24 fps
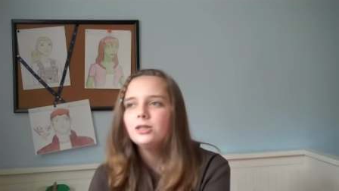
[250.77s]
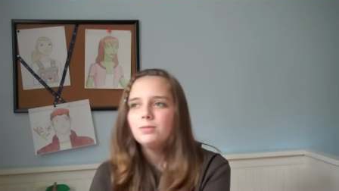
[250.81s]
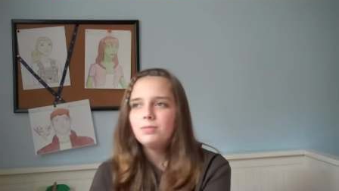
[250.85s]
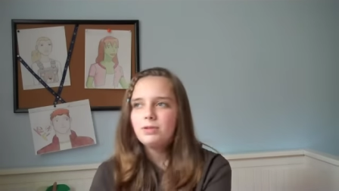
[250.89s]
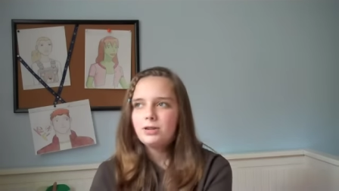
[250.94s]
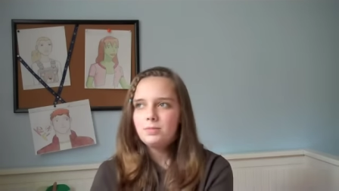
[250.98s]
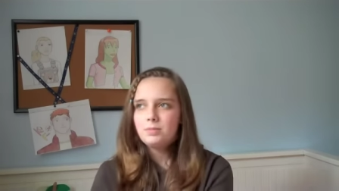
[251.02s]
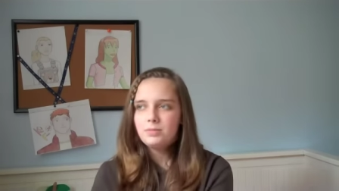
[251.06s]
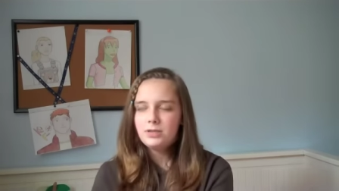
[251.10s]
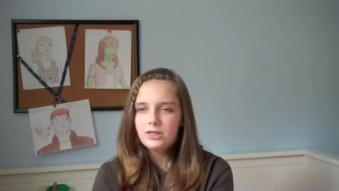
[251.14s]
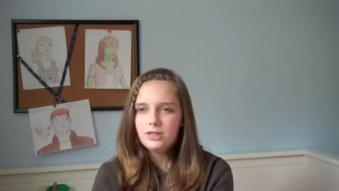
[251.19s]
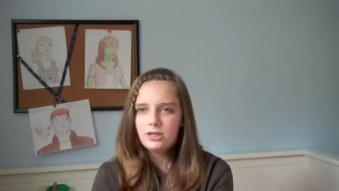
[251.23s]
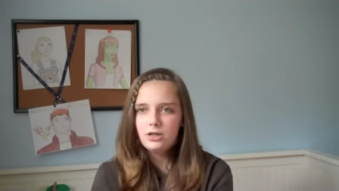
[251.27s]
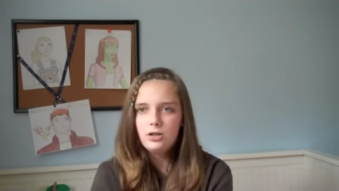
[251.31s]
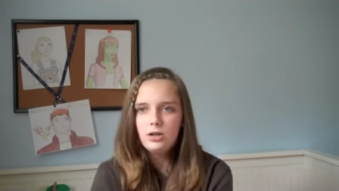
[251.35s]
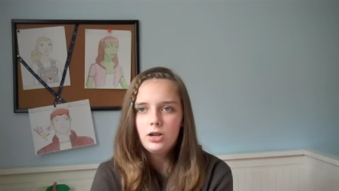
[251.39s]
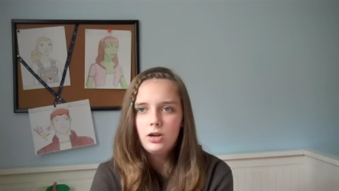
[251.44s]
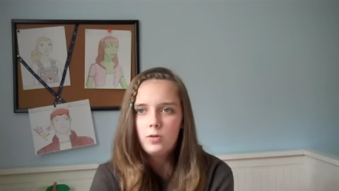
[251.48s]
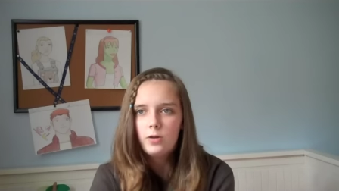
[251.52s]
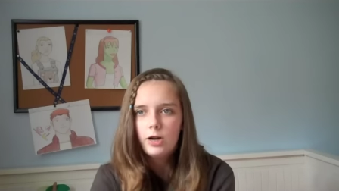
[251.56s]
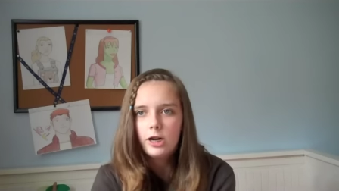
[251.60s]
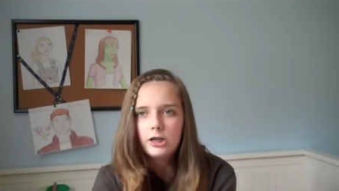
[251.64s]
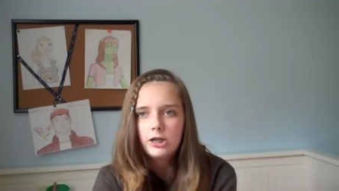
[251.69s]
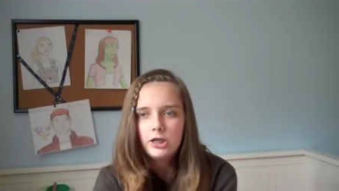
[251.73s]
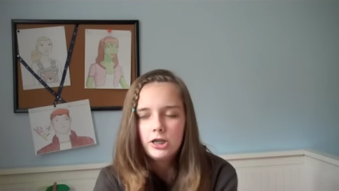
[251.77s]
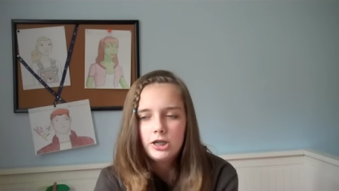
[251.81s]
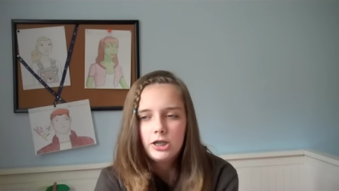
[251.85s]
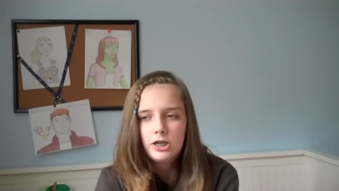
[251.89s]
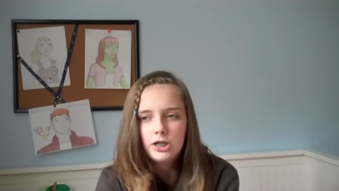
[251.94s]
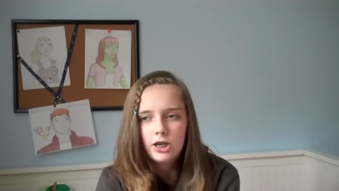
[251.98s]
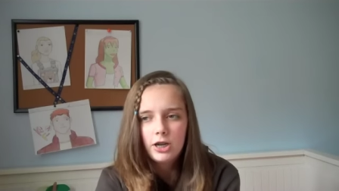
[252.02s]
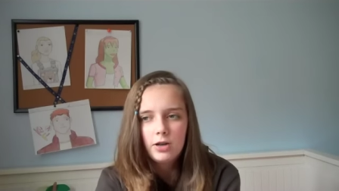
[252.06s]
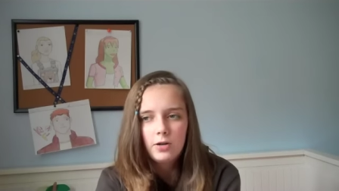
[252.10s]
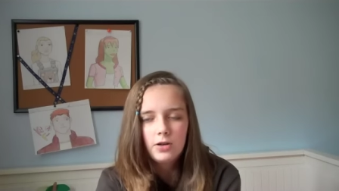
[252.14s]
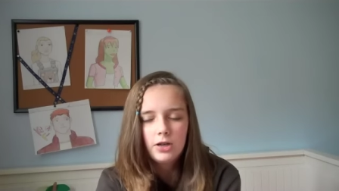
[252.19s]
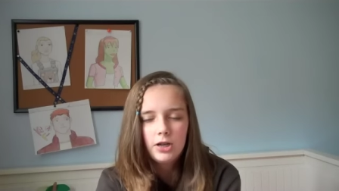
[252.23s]
But I'm still going to watch this
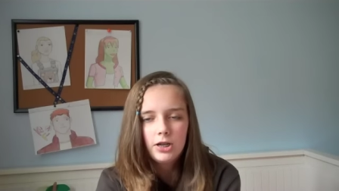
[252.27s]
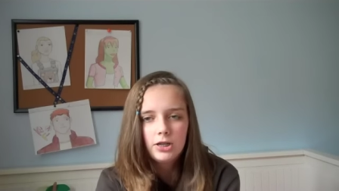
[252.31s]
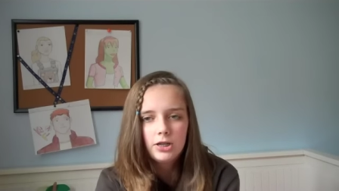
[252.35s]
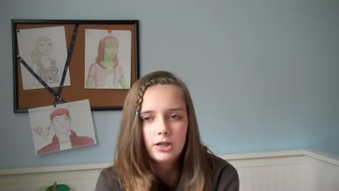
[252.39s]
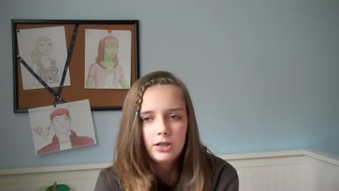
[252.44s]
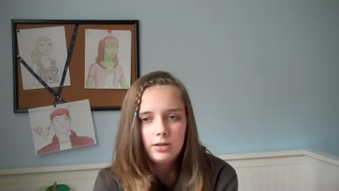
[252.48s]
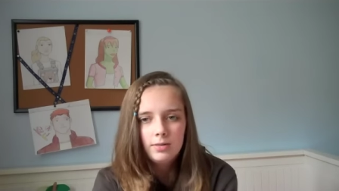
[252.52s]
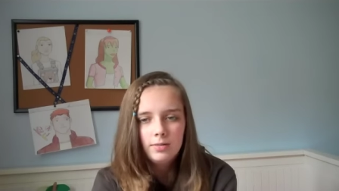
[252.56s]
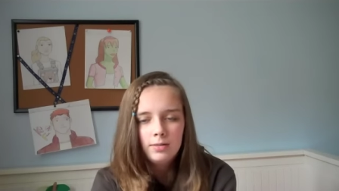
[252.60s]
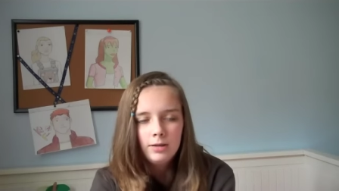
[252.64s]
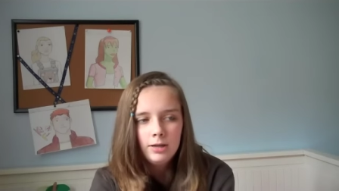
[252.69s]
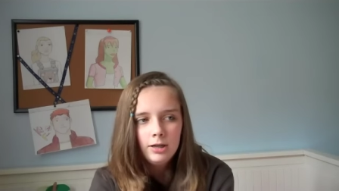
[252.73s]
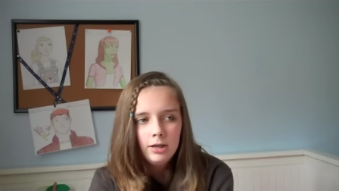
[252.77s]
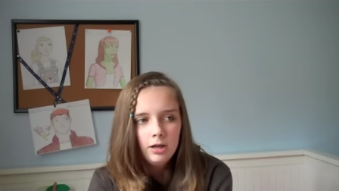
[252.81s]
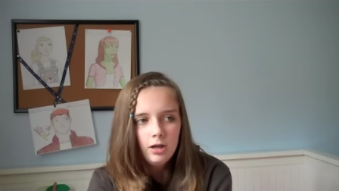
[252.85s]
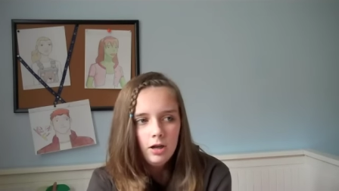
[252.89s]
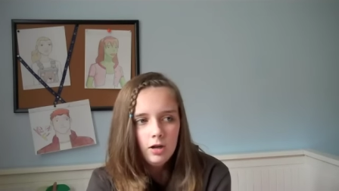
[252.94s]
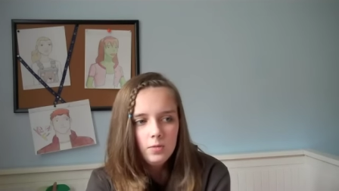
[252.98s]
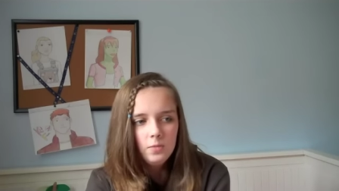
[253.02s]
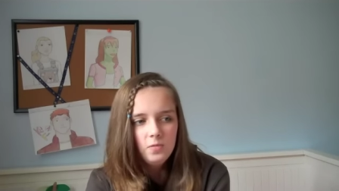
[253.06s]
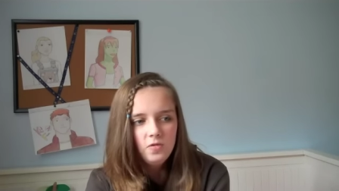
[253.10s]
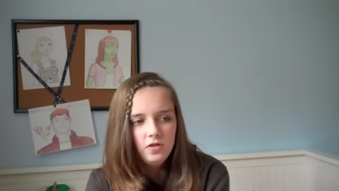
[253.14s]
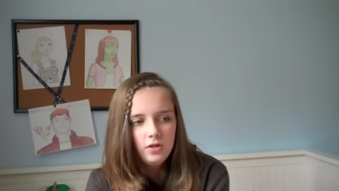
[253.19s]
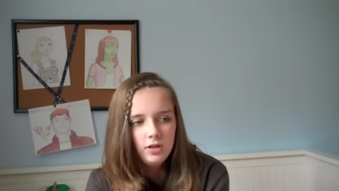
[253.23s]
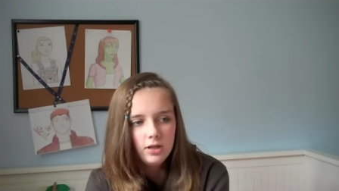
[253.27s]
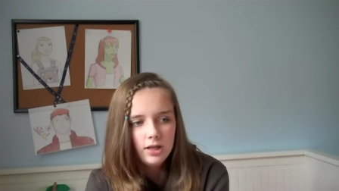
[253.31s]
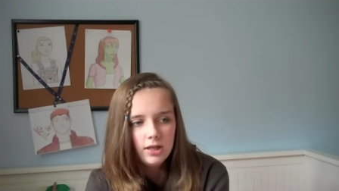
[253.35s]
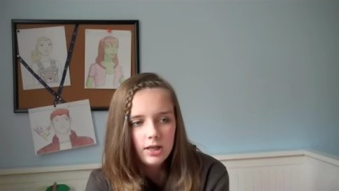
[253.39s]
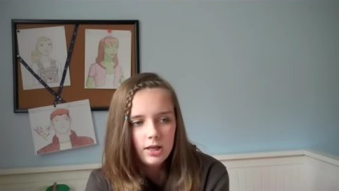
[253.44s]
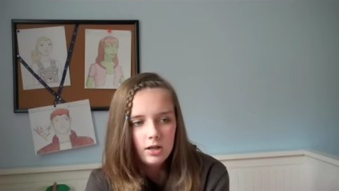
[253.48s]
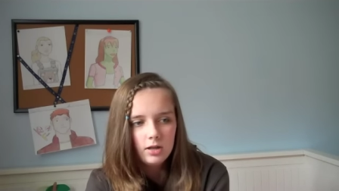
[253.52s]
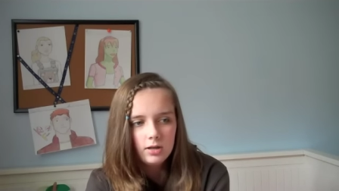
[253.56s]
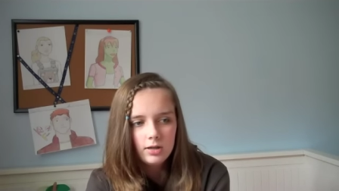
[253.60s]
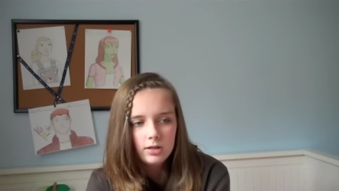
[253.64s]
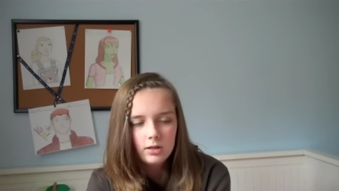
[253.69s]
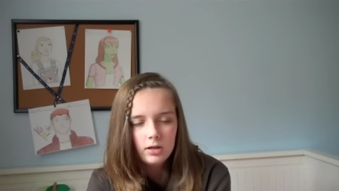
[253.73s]
show because hopefully
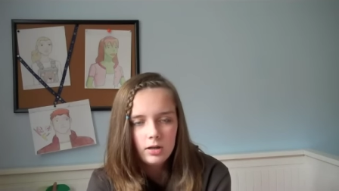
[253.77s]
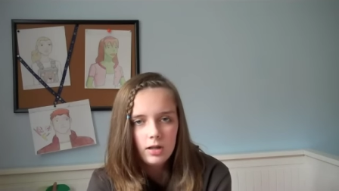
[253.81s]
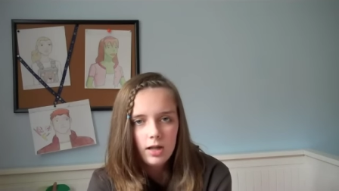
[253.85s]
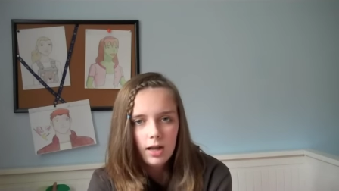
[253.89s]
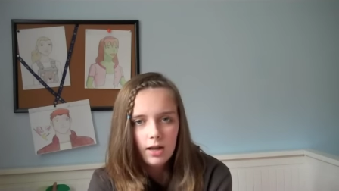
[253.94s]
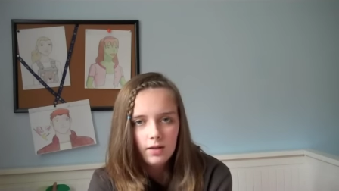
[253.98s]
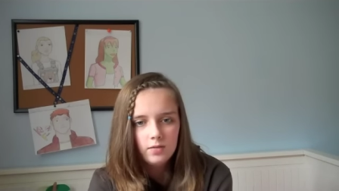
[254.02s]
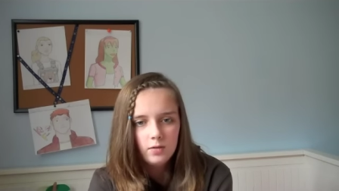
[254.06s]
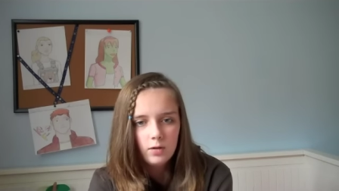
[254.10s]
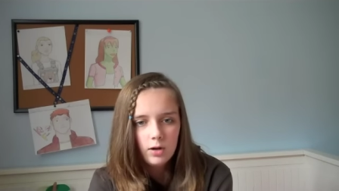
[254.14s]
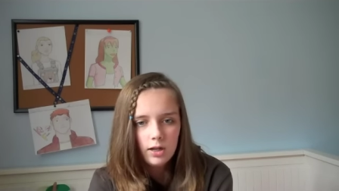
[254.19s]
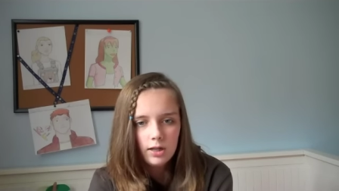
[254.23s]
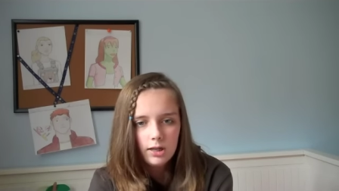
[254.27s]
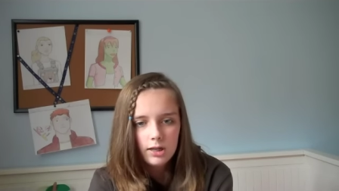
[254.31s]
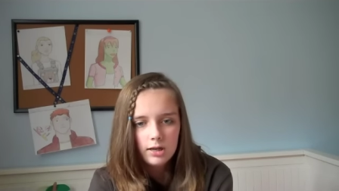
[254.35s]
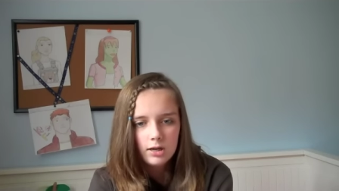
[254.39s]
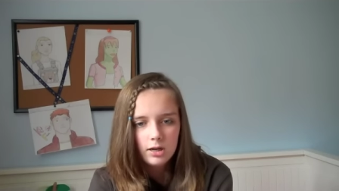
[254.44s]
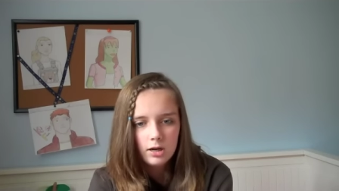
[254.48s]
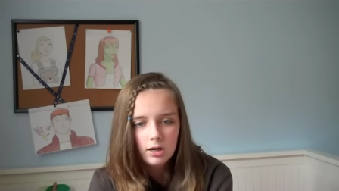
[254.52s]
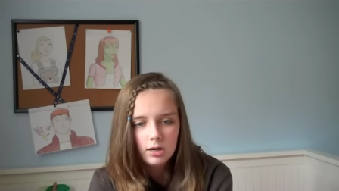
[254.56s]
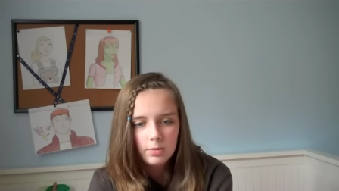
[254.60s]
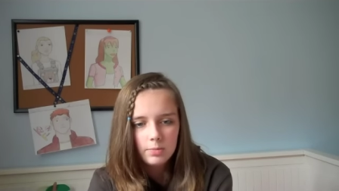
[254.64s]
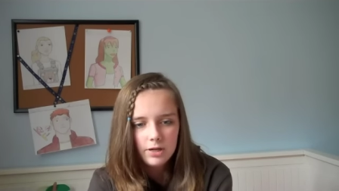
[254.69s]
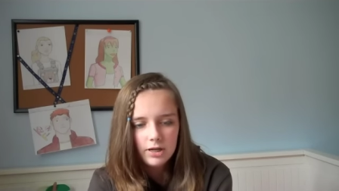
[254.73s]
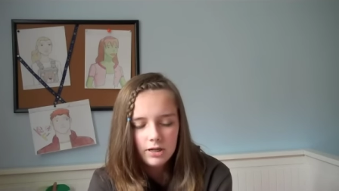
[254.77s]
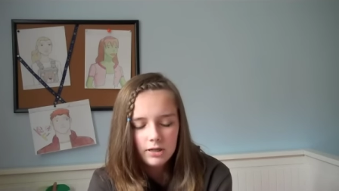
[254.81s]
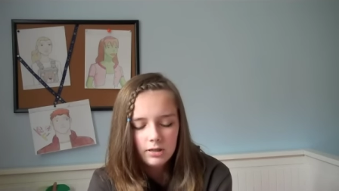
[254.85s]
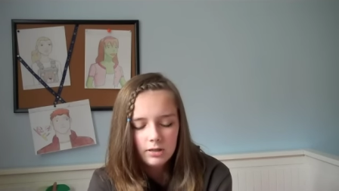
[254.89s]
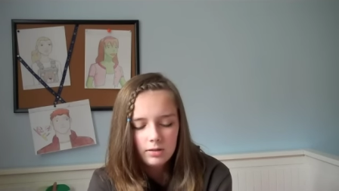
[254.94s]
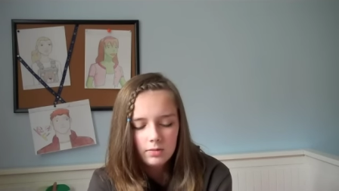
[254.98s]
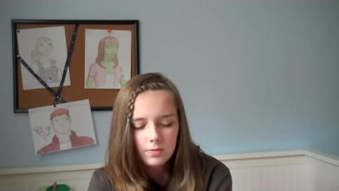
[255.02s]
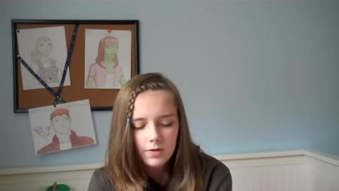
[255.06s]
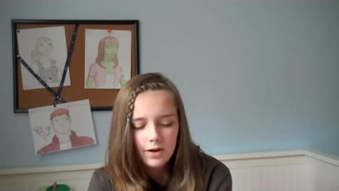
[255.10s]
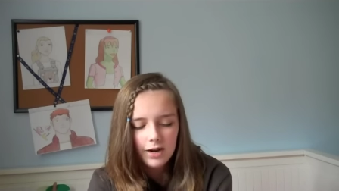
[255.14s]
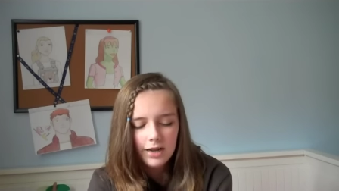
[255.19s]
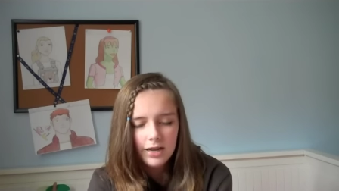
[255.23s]
they'll still have Wally and
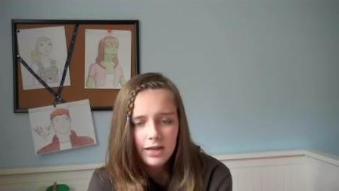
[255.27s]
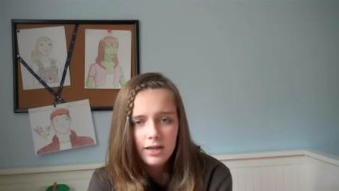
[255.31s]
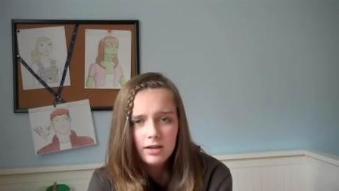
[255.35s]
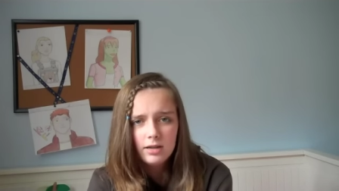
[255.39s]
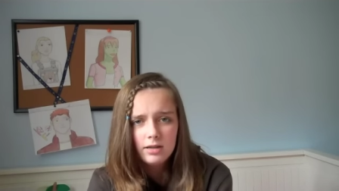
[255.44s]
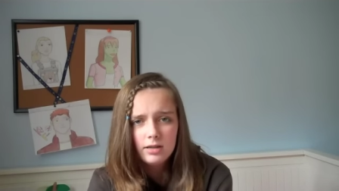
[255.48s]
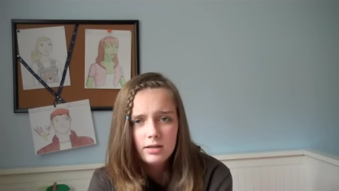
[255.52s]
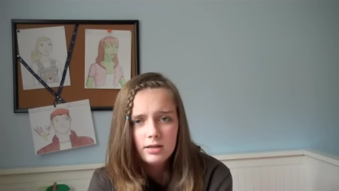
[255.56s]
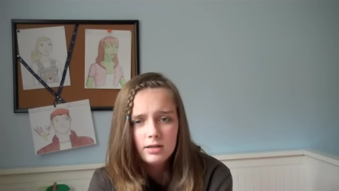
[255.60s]
Artemis, right?